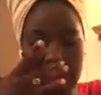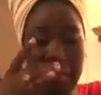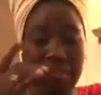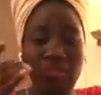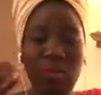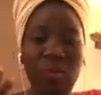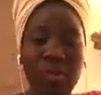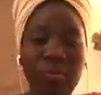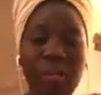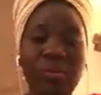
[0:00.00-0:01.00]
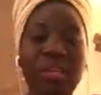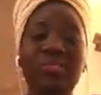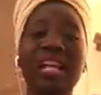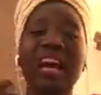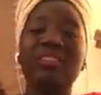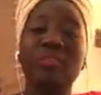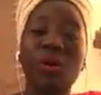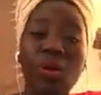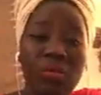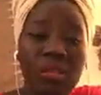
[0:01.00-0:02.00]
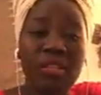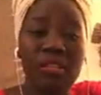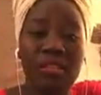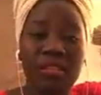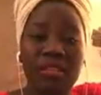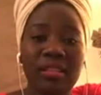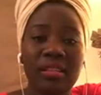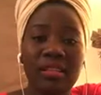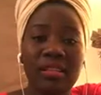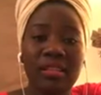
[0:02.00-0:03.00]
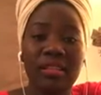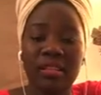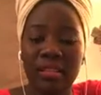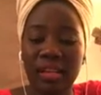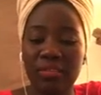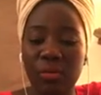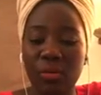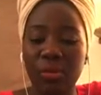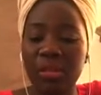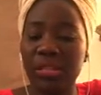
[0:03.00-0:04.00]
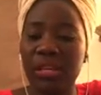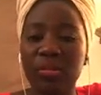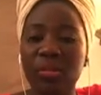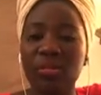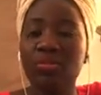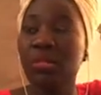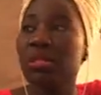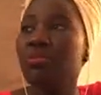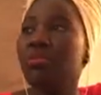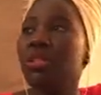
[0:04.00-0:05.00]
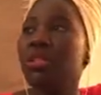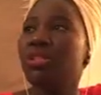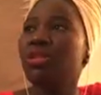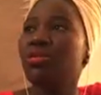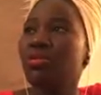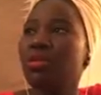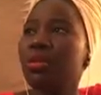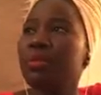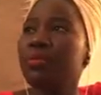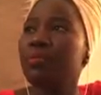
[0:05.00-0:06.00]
And for women, we even have hormones. Like for women, I'm not really, really sure